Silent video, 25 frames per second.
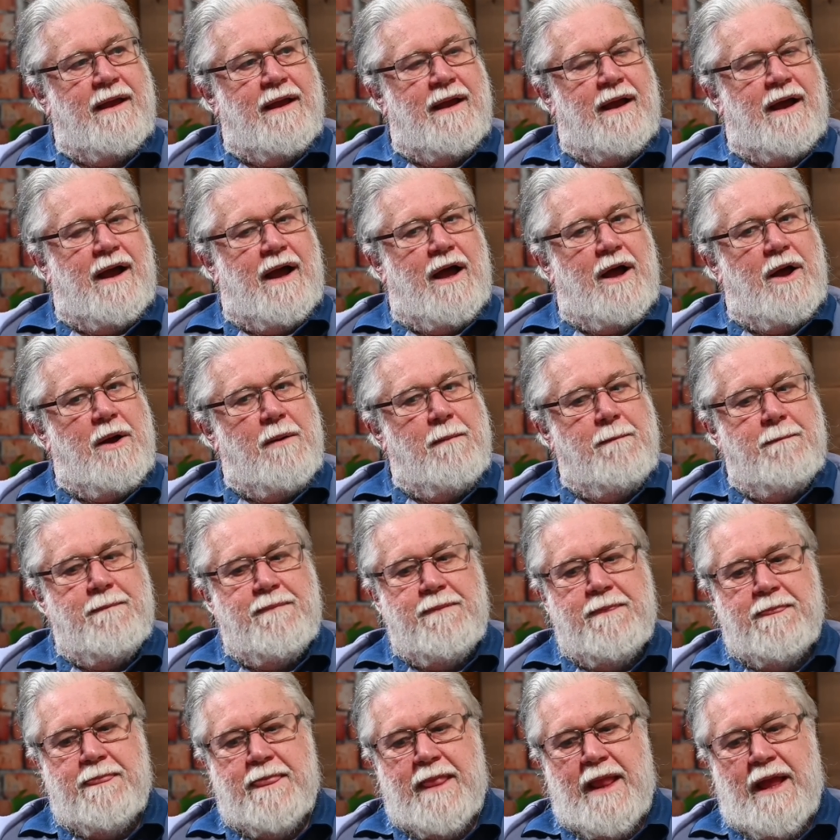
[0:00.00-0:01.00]
At
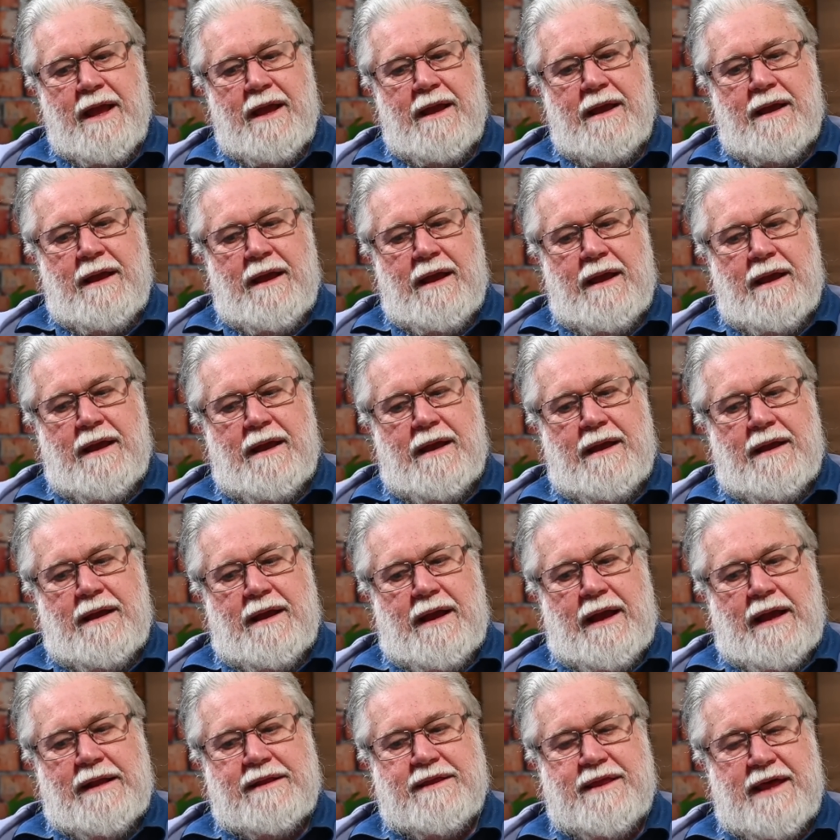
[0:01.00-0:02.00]

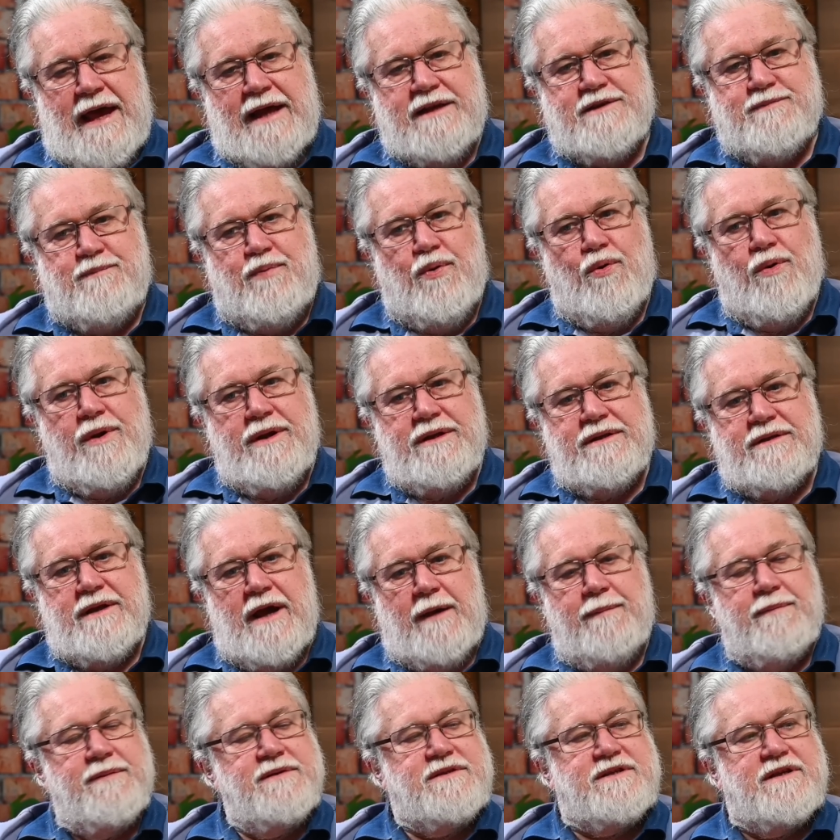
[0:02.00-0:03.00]
that point,
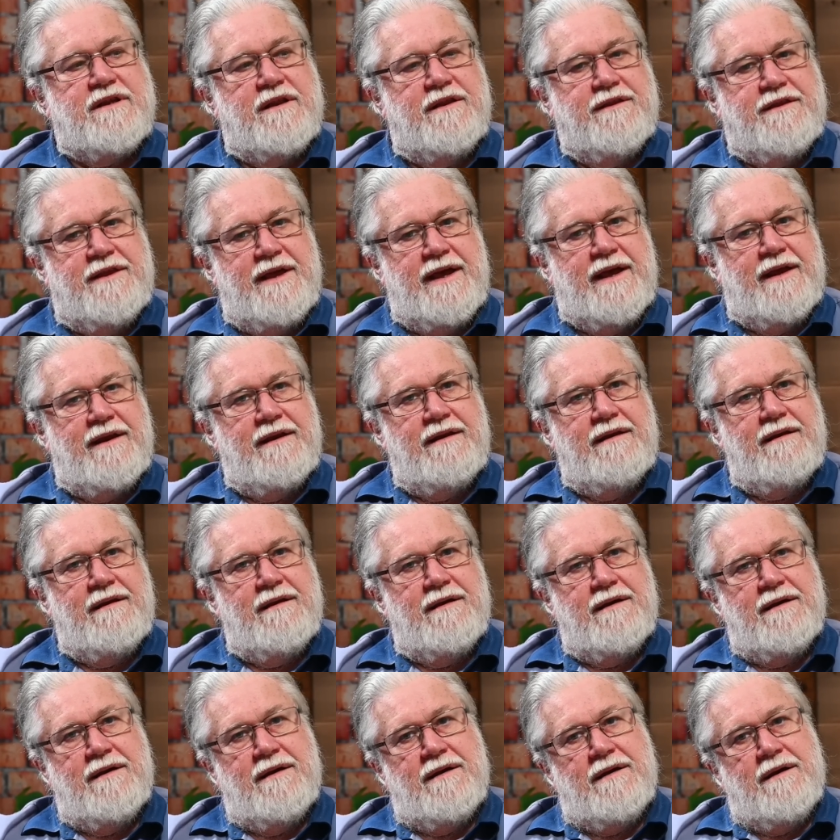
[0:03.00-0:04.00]
up until then,
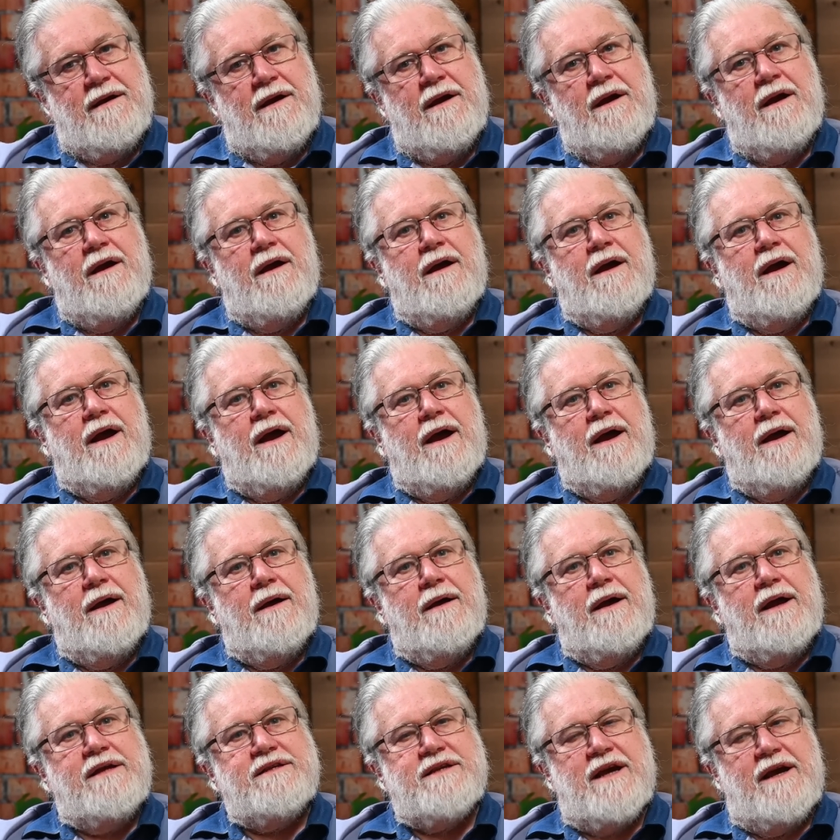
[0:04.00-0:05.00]

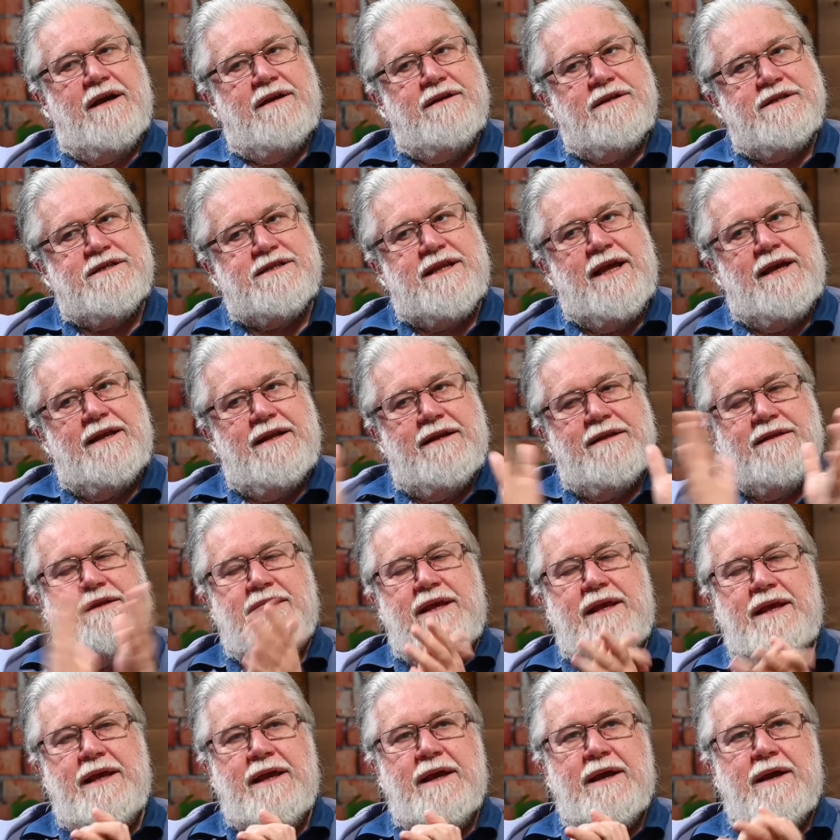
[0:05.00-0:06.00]
as I understand it,
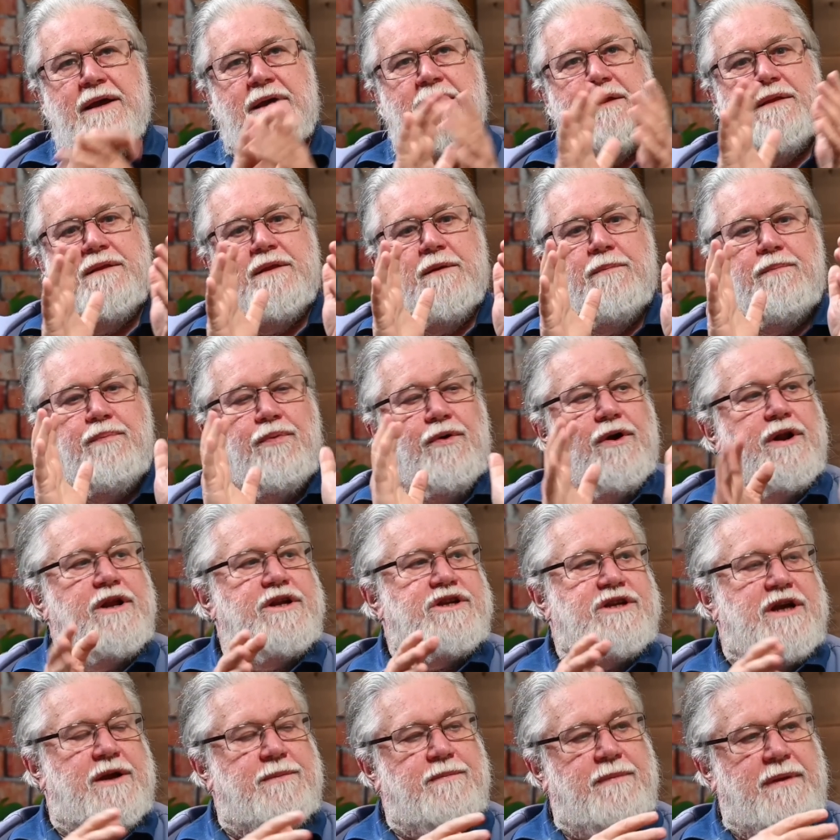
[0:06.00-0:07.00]
the
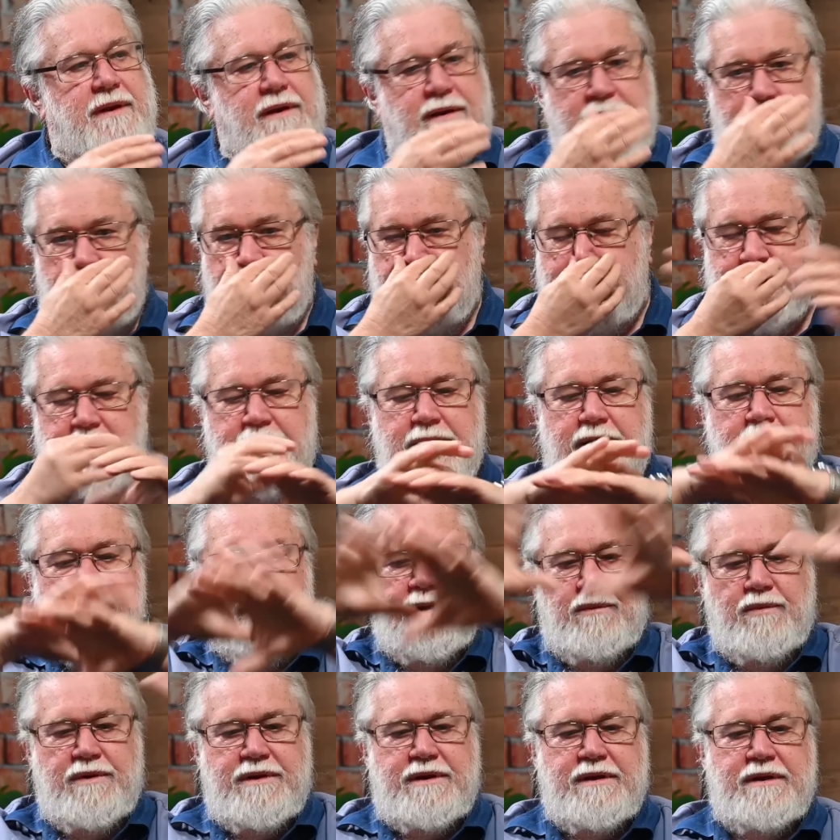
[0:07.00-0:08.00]
British had been within
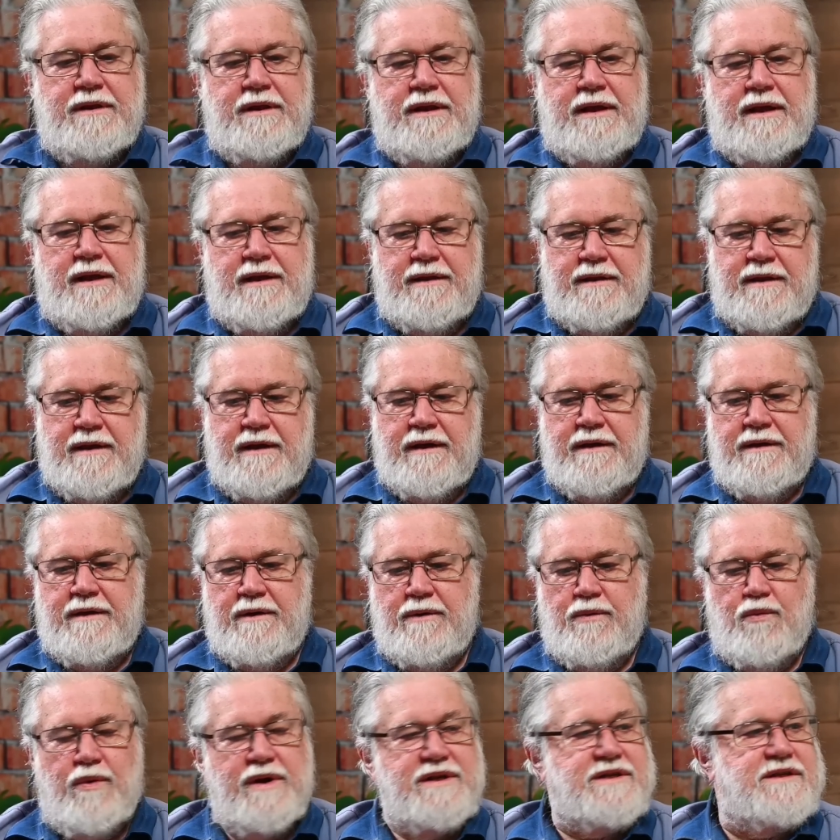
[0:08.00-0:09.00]

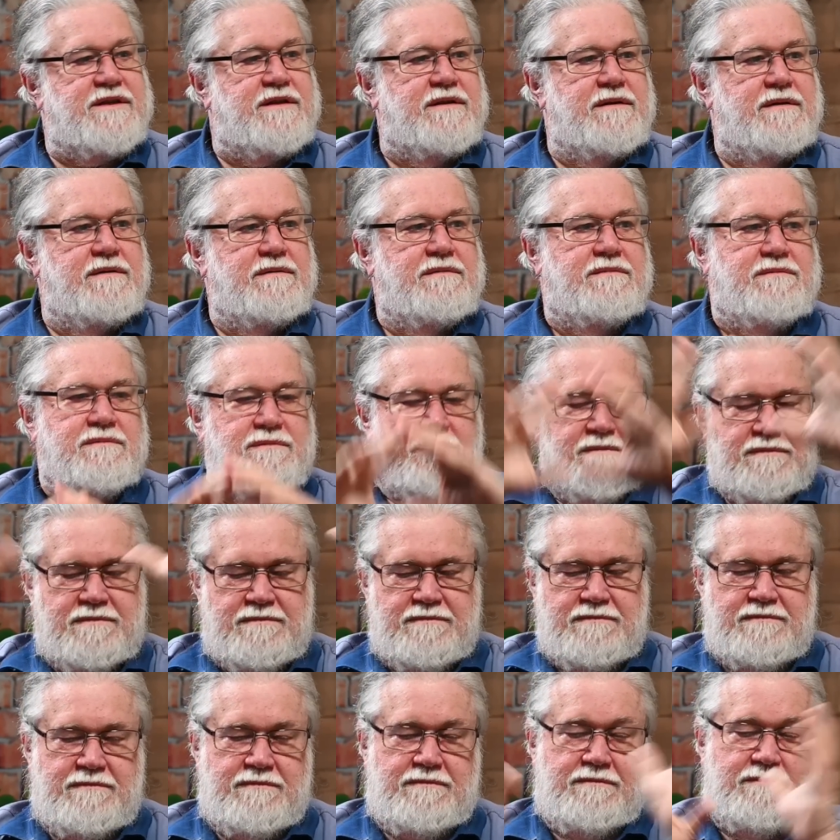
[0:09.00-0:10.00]
the Western
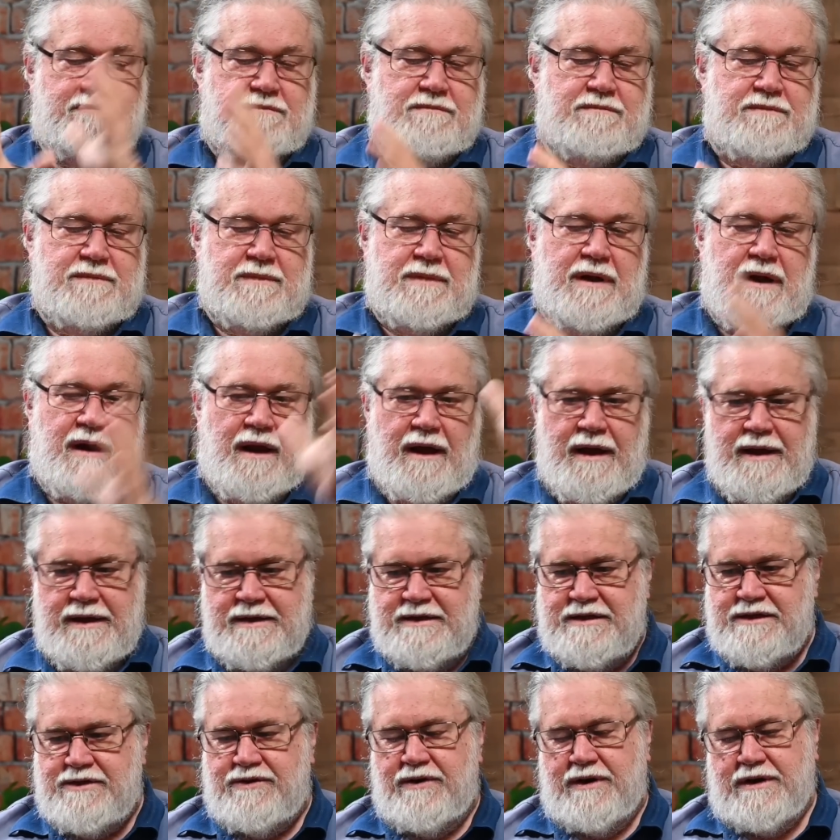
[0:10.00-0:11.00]

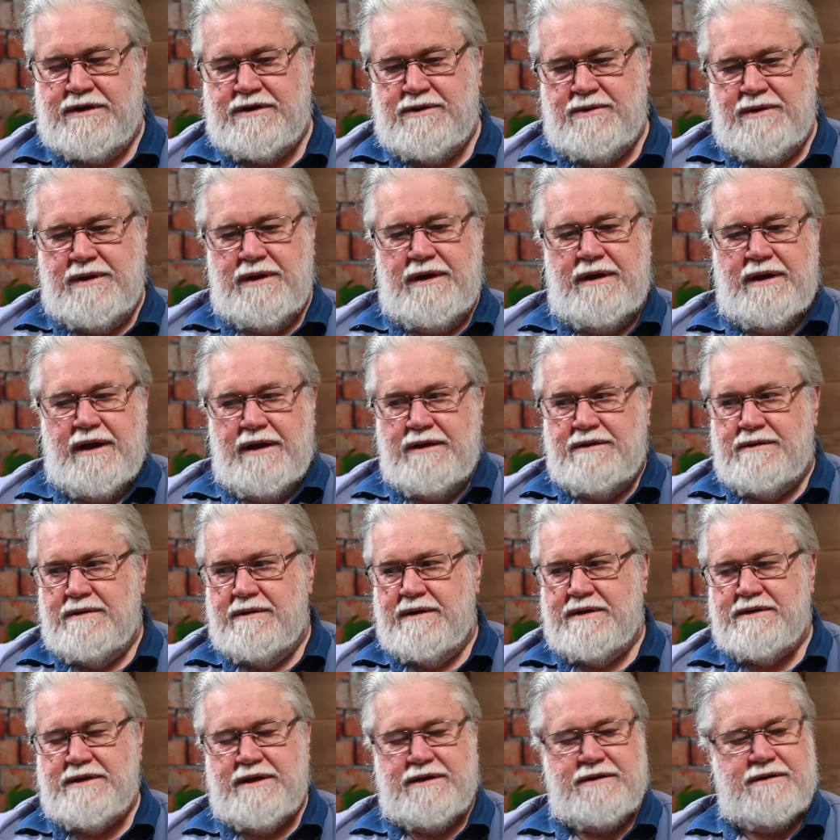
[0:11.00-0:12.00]
alliance structure, the NATO,
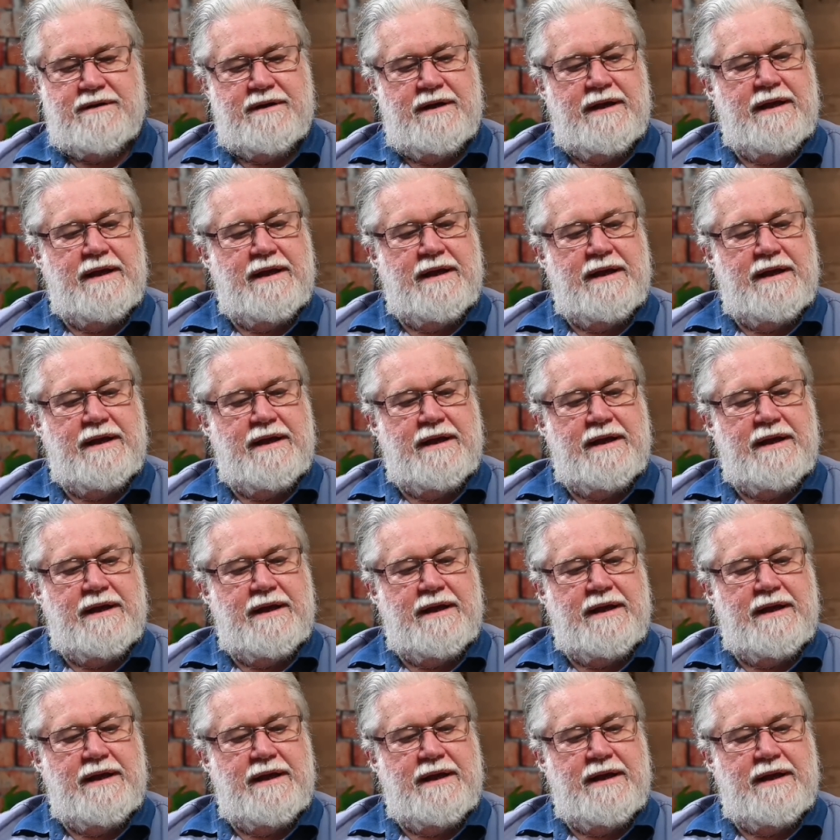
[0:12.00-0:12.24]
etc.